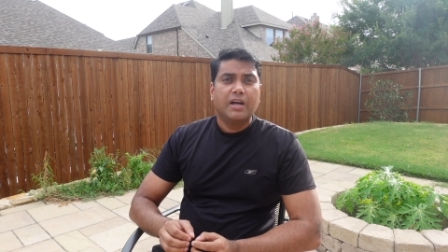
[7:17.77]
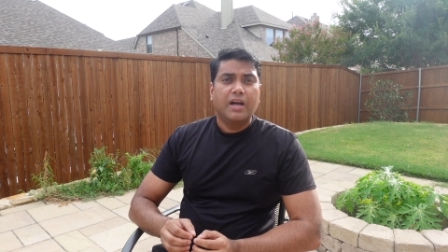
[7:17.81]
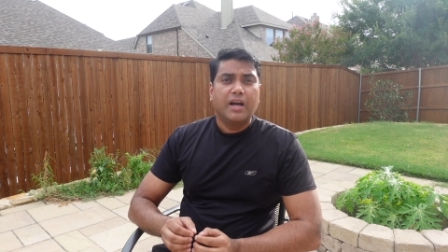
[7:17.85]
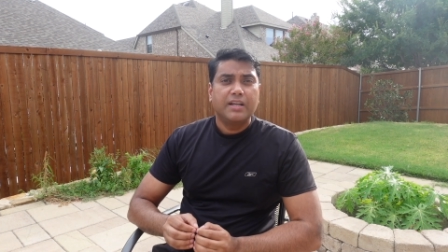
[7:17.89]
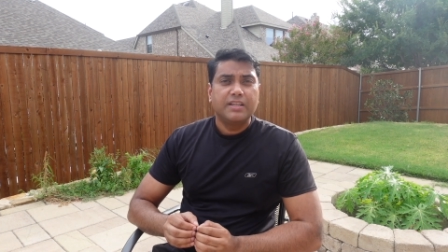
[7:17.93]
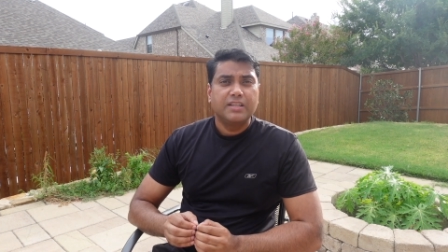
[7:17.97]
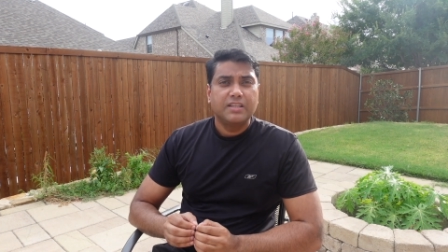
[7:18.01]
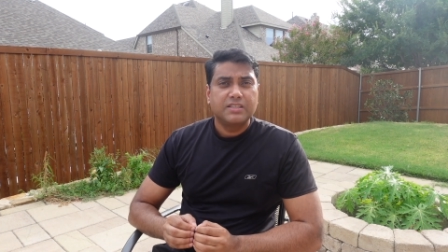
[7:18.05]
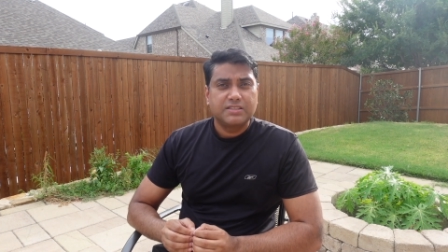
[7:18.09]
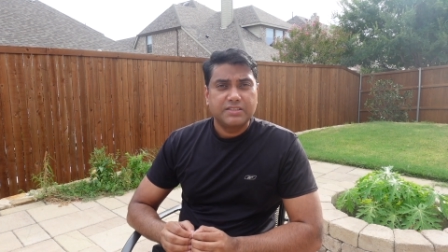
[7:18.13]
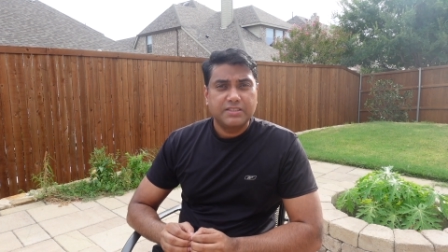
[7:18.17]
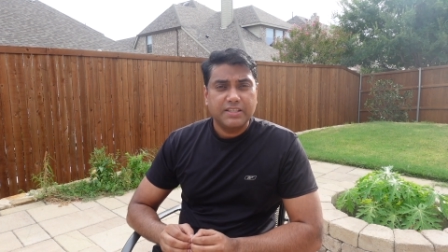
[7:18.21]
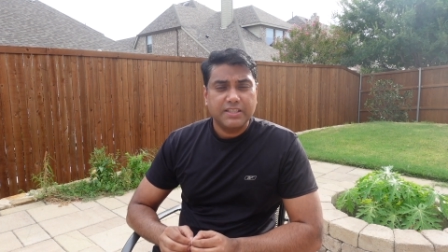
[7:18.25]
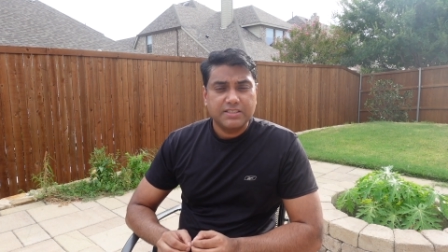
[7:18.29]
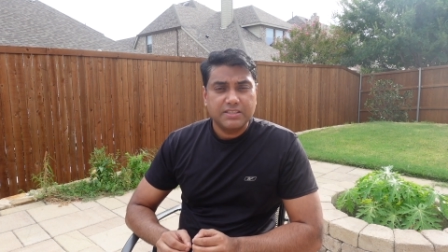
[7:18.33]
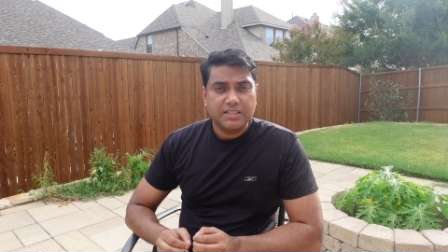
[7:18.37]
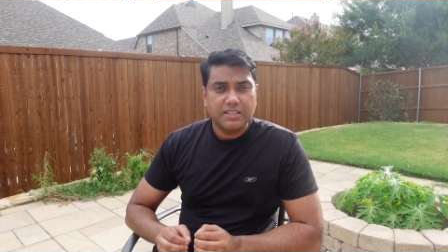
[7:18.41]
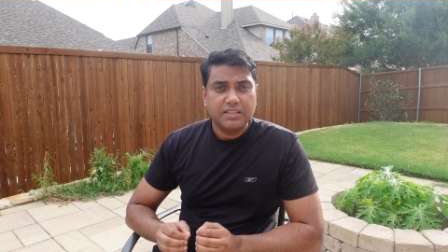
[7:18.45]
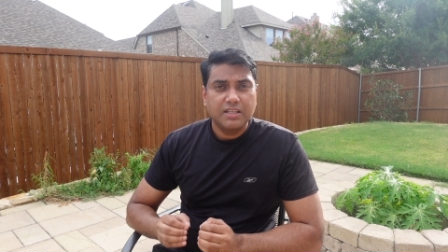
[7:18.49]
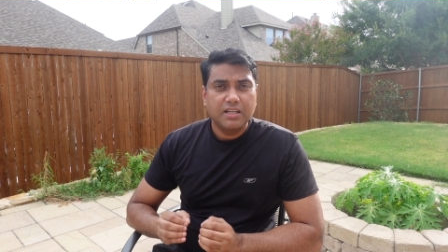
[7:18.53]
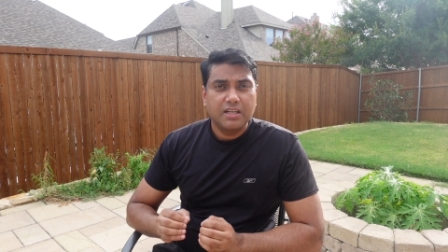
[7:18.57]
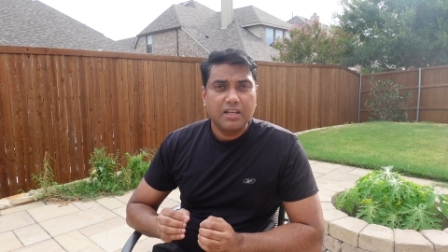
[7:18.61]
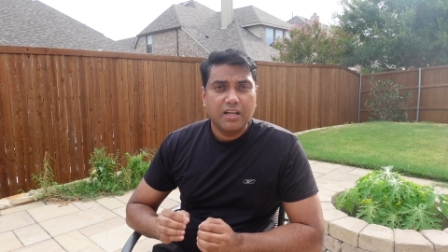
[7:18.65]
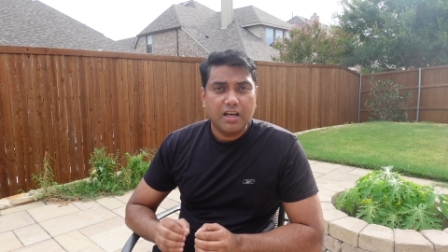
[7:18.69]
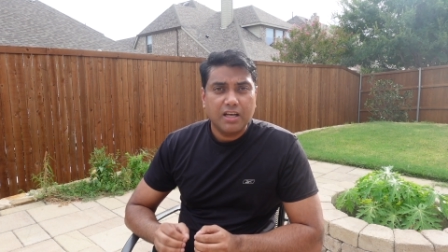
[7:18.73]
And the sixth
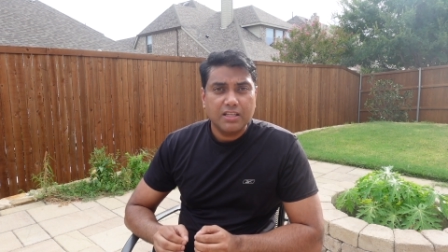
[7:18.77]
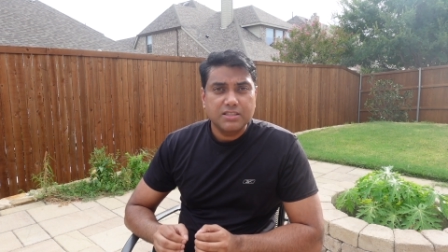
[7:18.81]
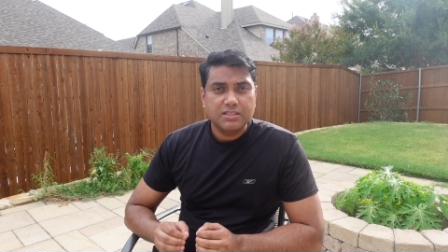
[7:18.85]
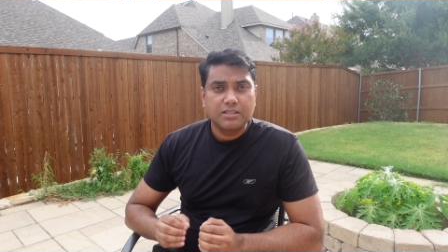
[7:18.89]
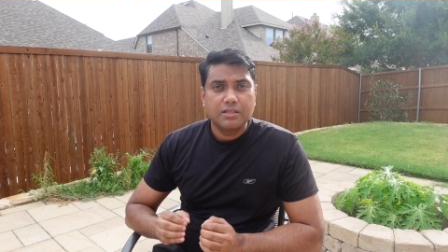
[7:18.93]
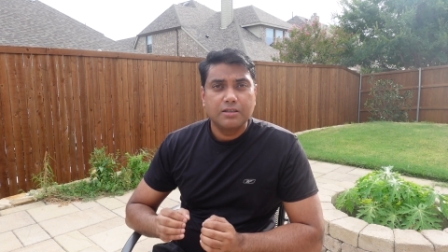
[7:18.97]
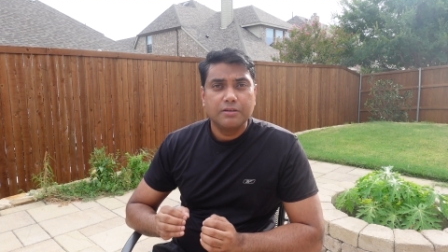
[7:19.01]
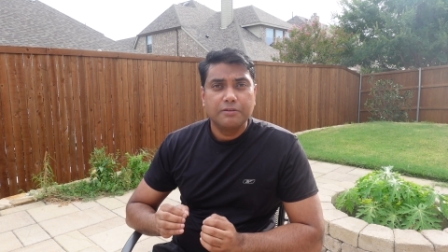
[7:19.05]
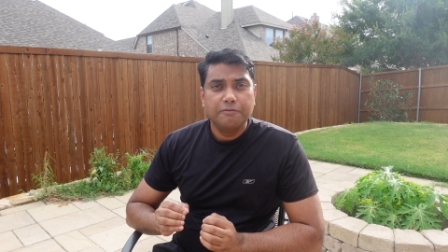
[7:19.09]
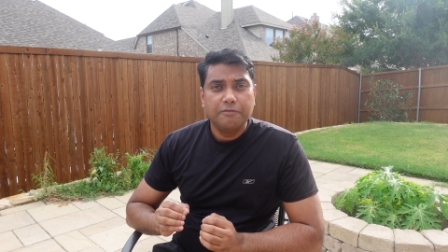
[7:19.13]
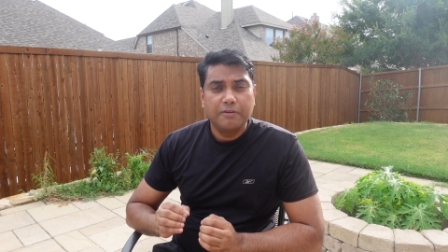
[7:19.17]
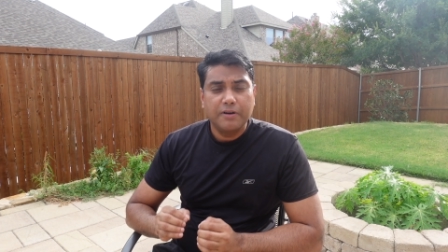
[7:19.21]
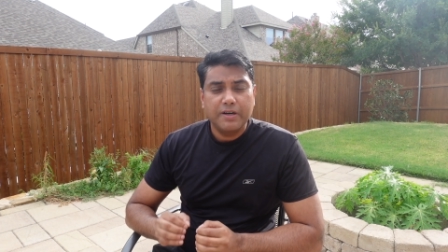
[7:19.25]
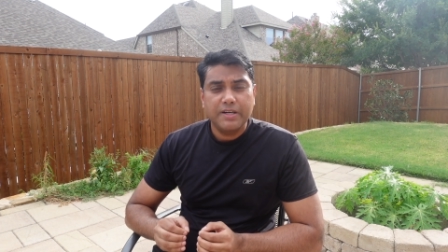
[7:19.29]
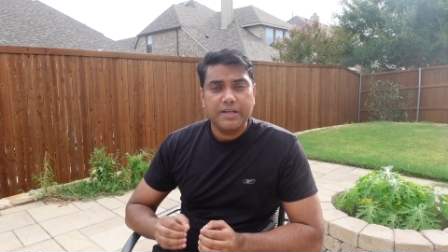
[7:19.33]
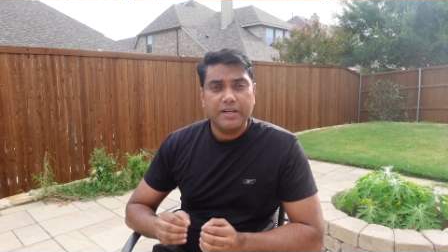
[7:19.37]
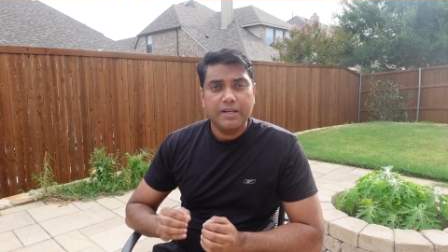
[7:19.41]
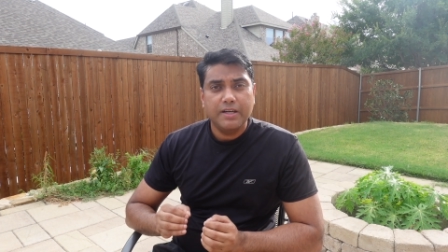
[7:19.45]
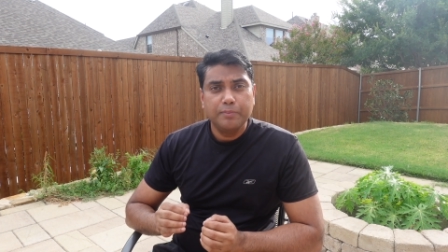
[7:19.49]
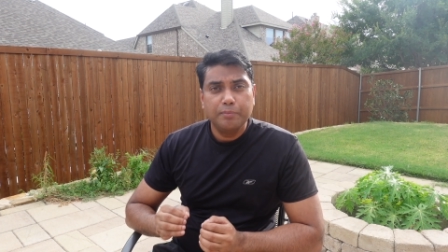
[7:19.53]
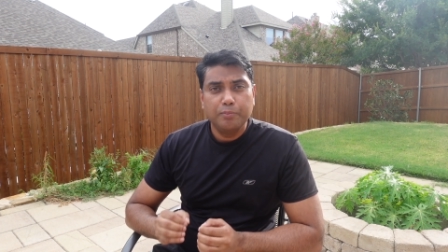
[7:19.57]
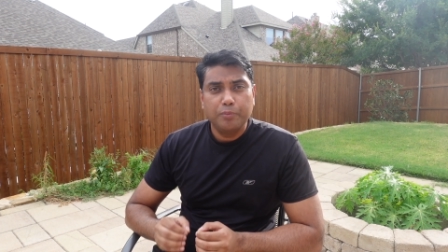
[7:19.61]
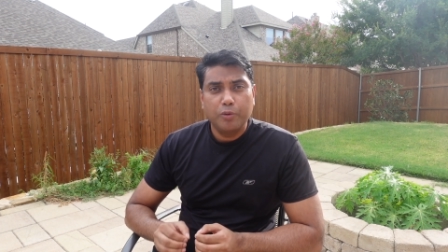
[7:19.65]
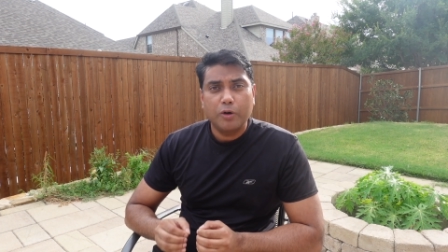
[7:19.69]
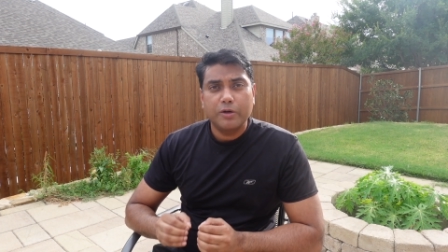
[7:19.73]
and the last
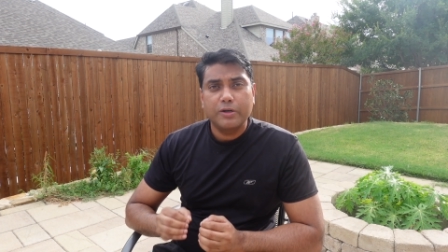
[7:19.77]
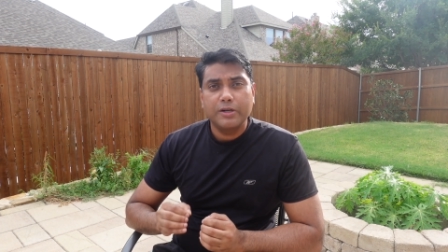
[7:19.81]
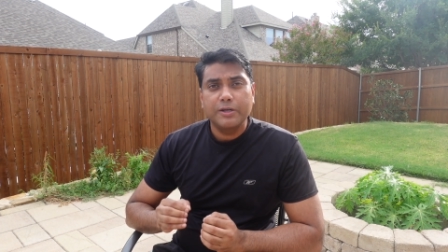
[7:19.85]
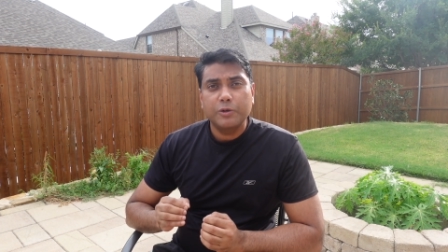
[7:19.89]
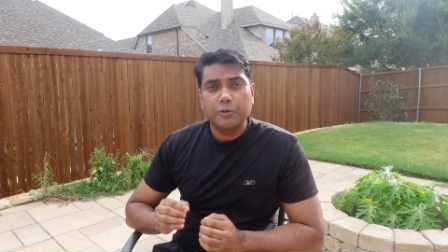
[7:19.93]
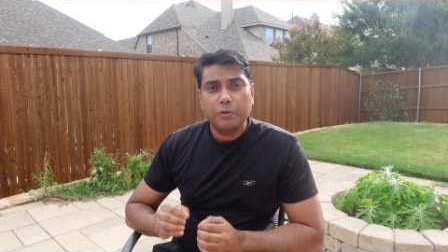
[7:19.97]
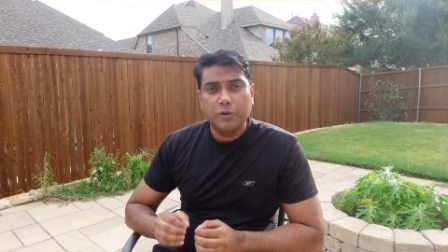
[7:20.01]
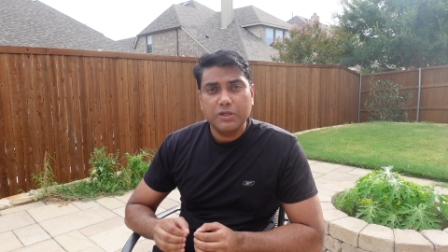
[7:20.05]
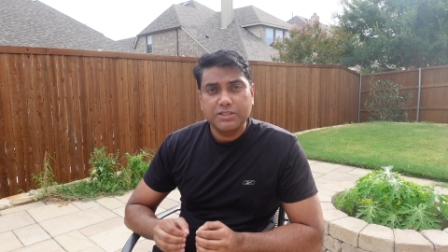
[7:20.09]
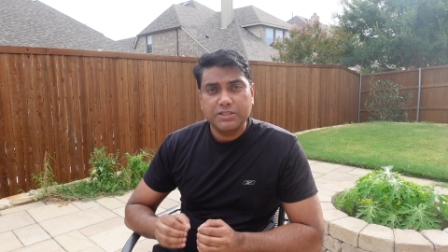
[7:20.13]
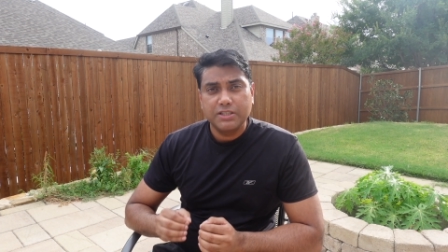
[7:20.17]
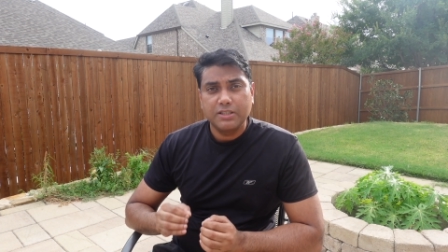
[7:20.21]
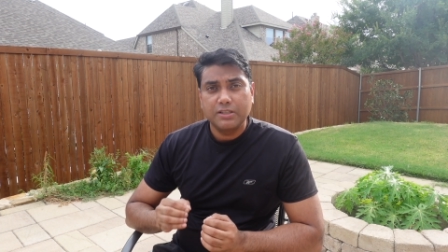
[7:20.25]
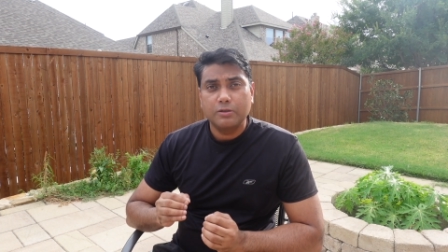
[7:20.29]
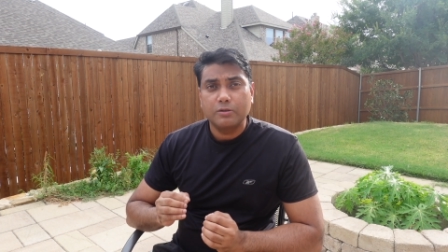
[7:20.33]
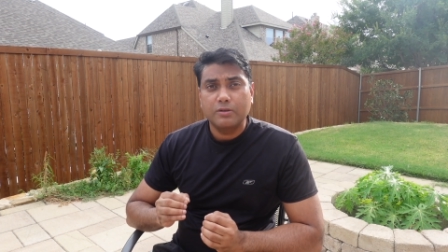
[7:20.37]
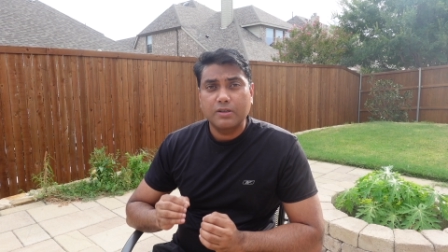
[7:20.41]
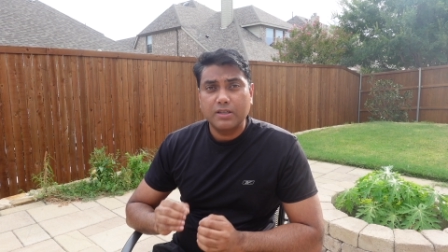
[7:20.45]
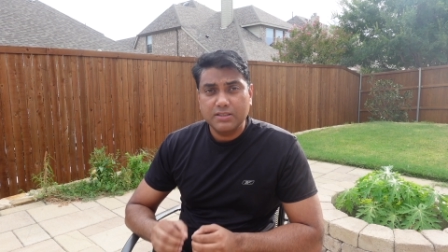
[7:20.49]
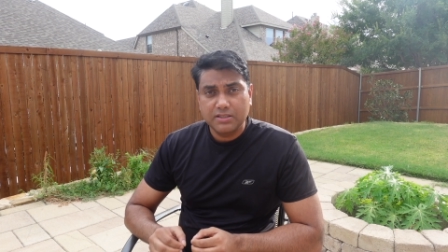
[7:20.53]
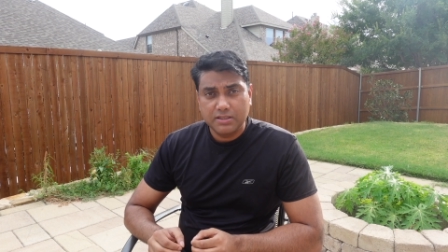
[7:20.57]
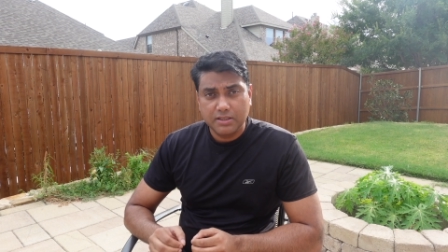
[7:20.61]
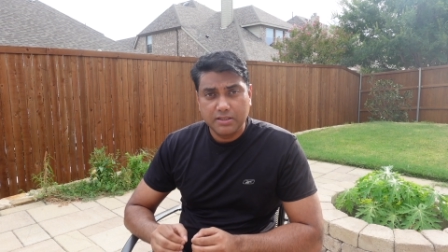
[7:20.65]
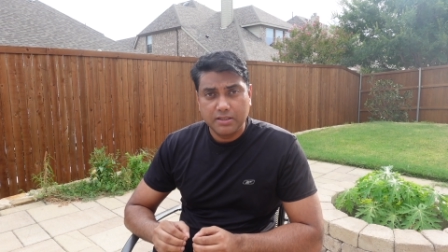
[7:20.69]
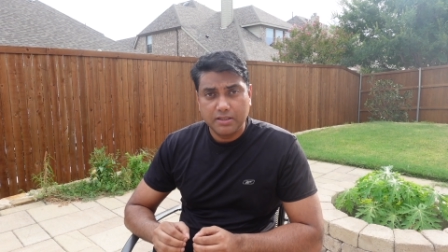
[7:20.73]
very important question to
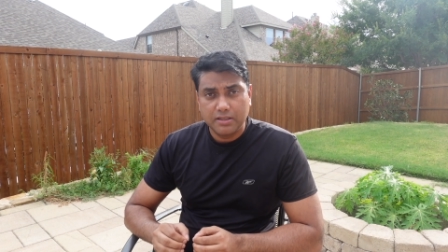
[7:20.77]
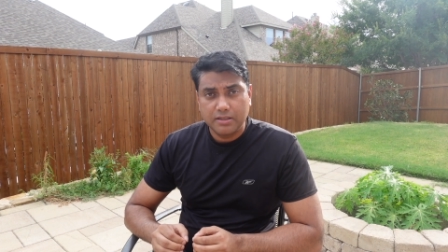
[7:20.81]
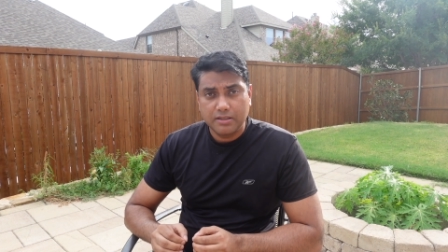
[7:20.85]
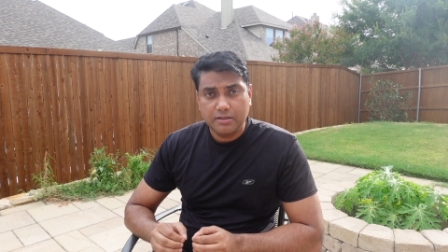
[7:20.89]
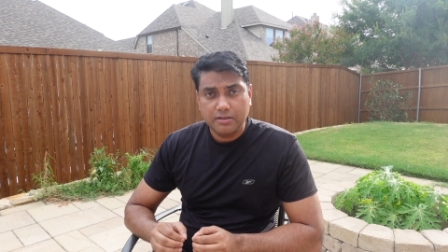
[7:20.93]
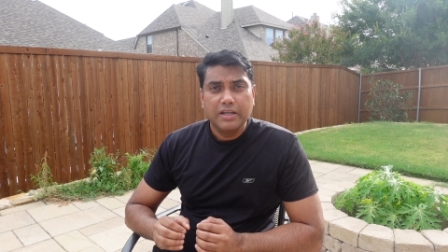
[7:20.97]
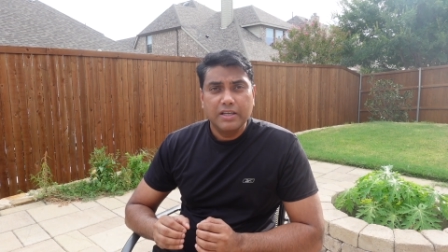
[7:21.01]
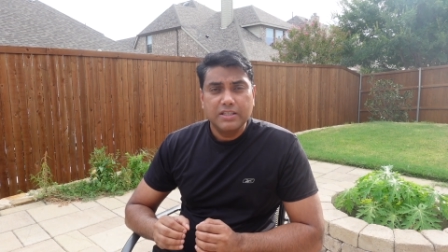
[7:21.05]
consider